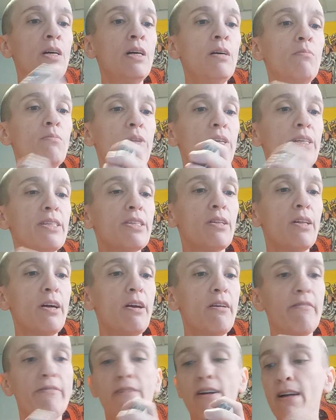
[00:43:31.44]
Please
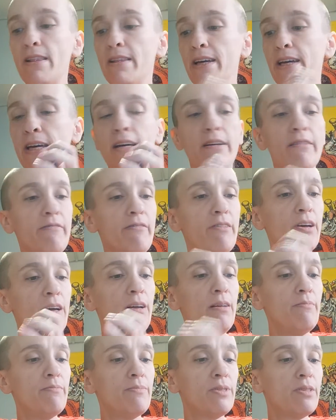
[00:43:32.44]
clarify the King of
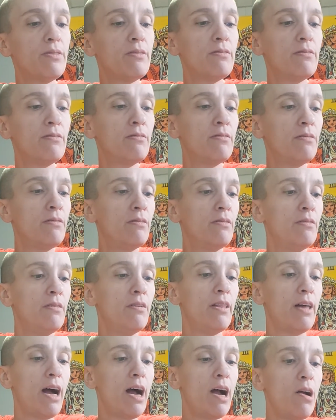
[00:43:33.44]
Cups,
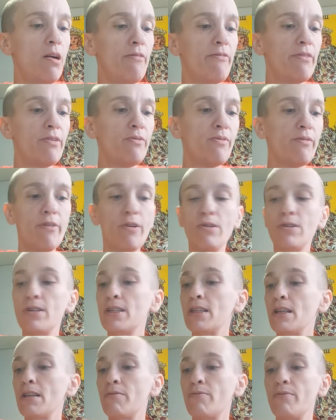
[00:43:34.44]
the Hierophant reverse,
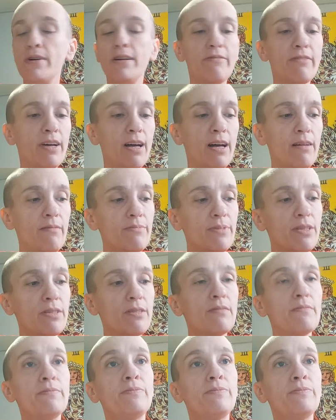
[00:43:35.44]
and the Three of Cups.